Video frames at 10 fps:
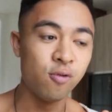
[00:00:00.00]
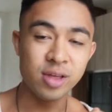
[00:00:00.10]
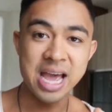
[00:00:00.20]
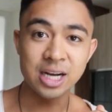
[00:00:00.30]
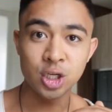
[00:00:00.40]

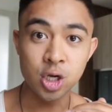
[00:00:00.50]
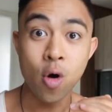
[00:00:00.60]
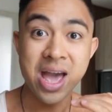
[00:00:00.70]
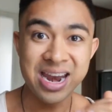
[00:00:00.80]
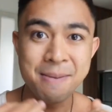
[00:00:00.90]
before they actually
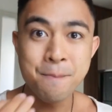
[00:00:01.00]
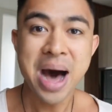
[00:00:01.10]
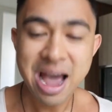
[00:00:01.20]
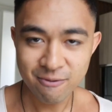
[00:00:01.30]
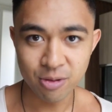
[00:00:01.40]
go ahead and
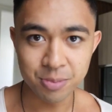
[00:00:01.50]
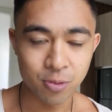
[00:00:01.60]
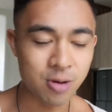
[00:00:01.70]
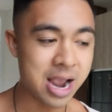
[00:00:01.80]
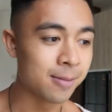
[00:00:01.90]
buy from
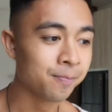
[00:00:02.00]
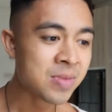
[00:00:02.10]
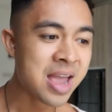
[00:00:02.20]
you, right?